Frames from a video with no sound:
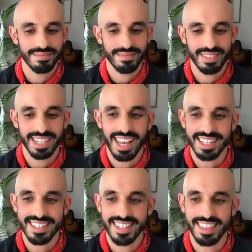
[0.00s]
The
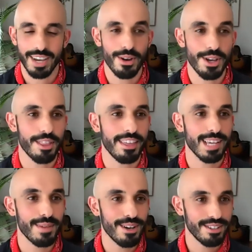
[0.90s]
next thing I want you to
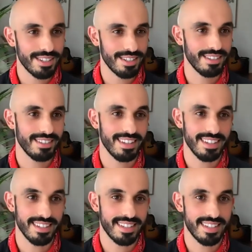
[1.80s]
think about
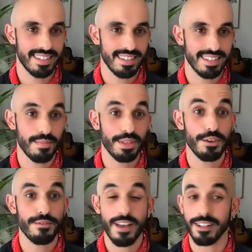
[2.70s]
is something
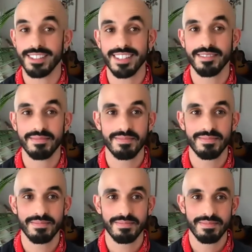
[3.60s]
you felt,
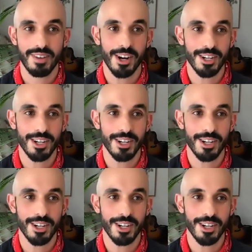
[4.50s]
heart